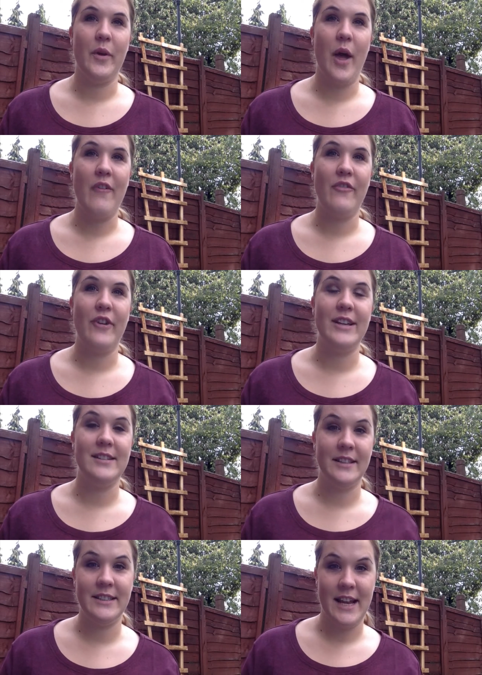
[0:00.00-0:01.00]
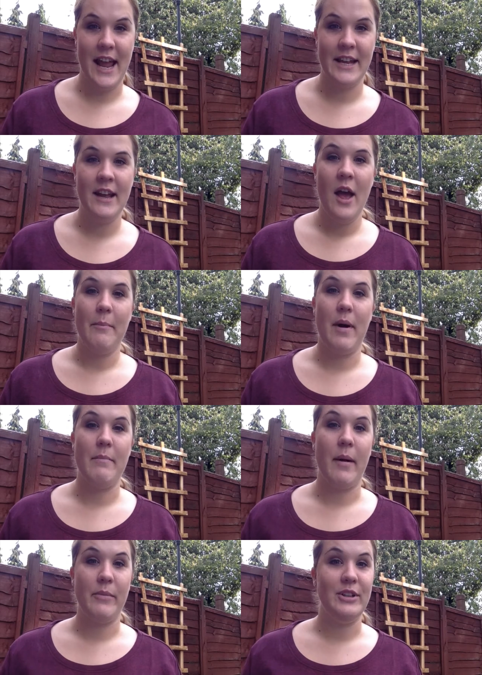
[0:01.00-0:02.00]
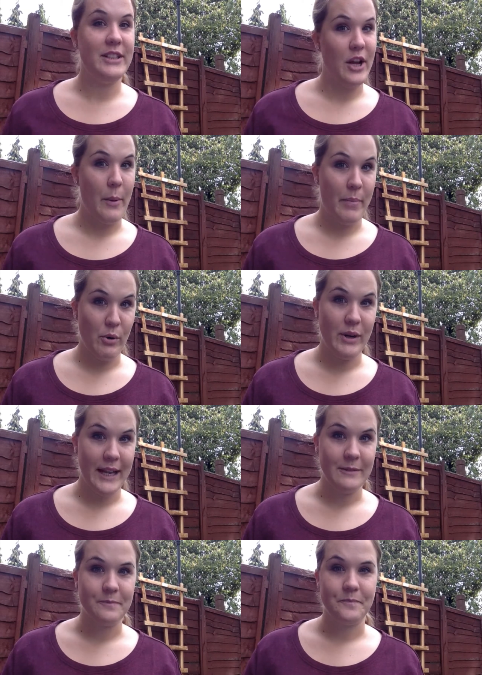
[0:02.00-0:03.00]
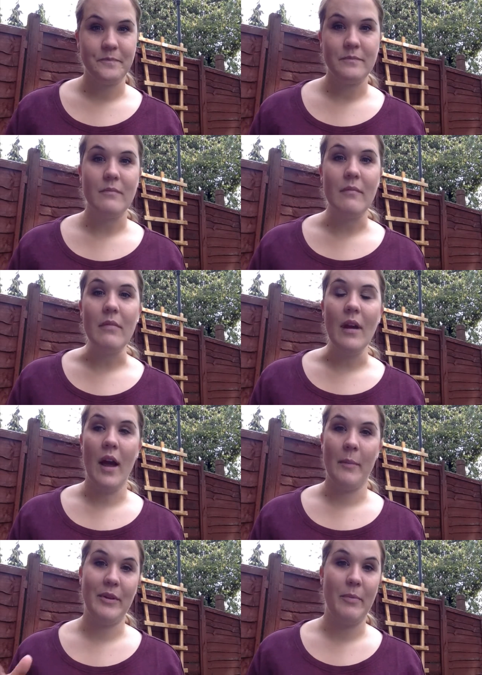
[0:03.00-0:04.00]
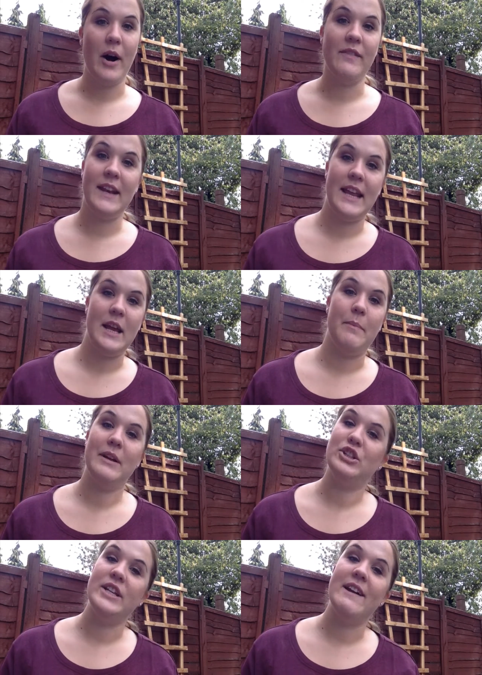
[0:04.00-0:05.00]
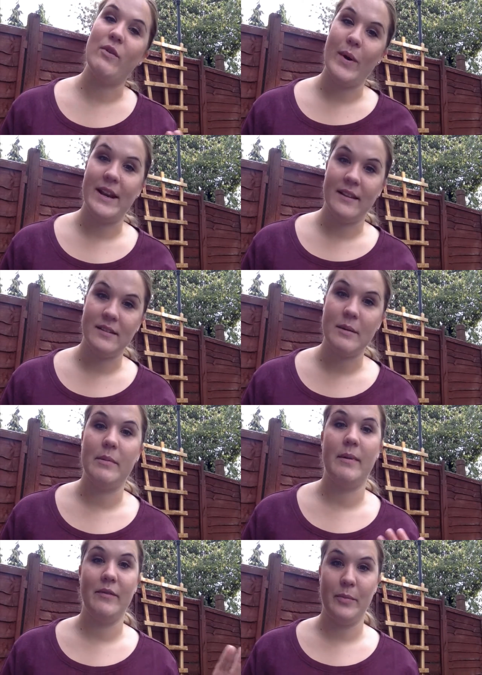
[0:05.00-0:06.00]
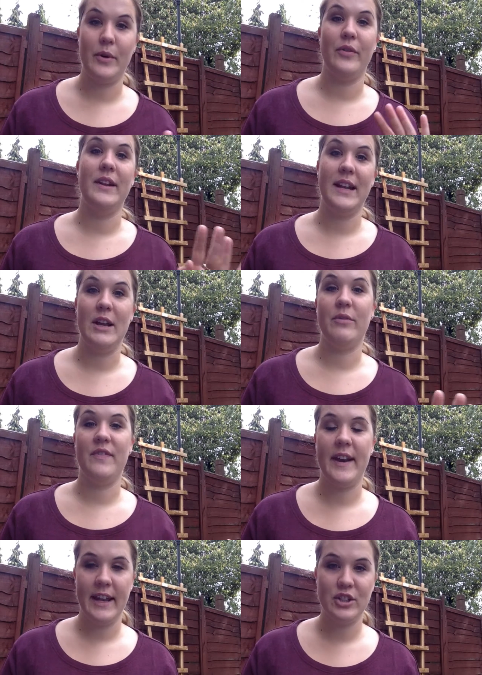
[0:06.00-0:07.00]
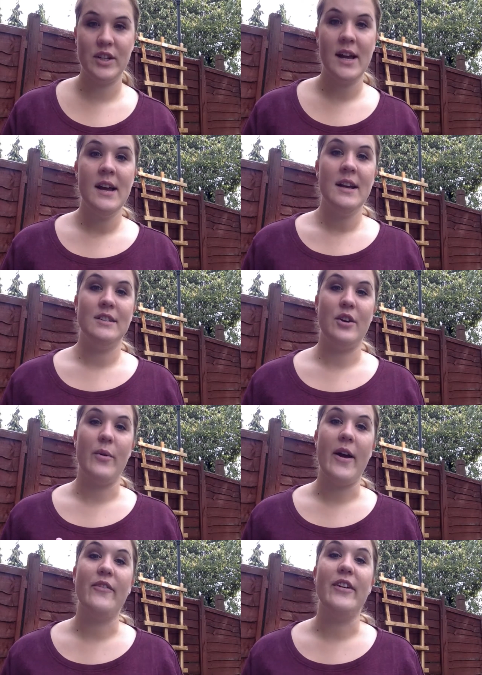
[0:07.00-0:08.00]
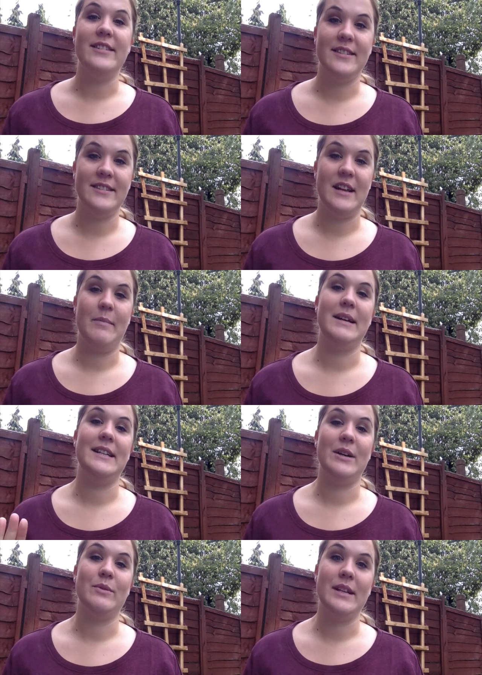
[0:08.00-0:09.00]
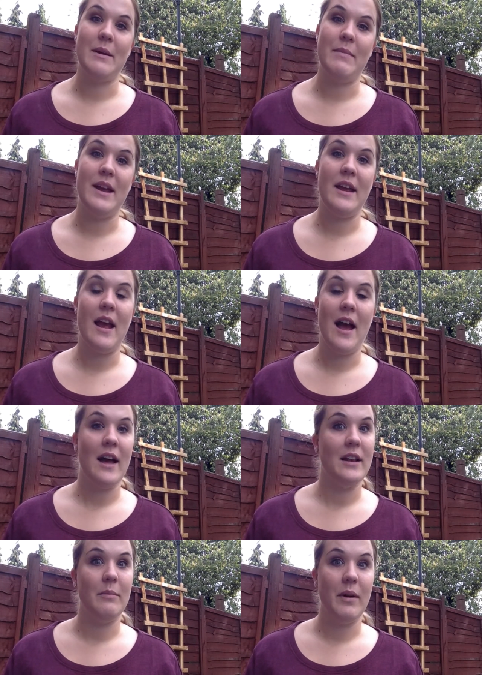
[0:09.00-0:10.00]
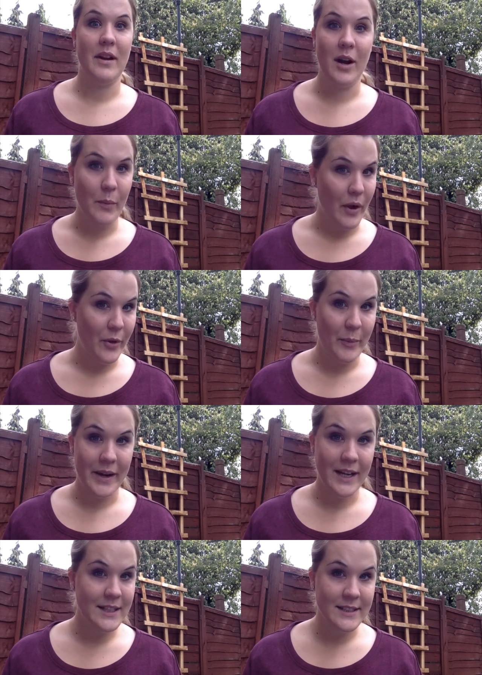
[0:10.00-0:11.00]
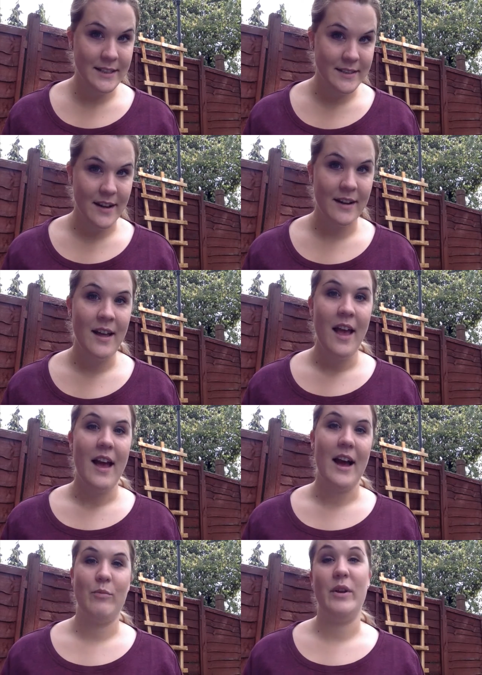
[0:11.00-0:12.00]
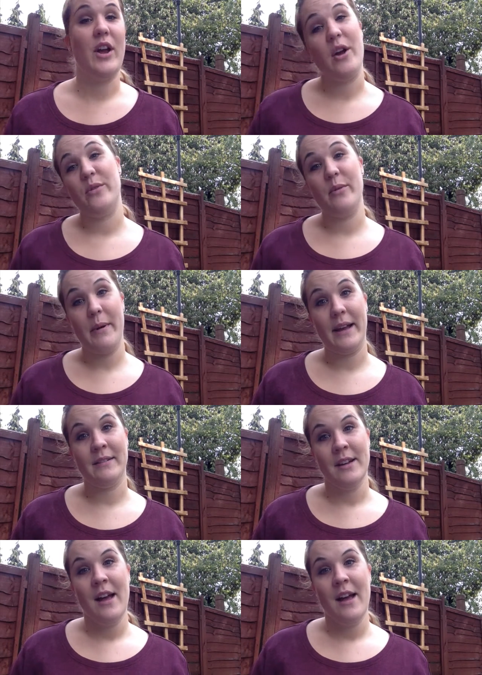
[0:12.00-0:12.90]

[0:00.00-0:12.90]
Every Sunday, my mum used to go bowling as part of a league, but she never went in the summer months because the league was finished. So every Sunday, my dad would take me and my younger brother and my younger sister, and we'd go swimming.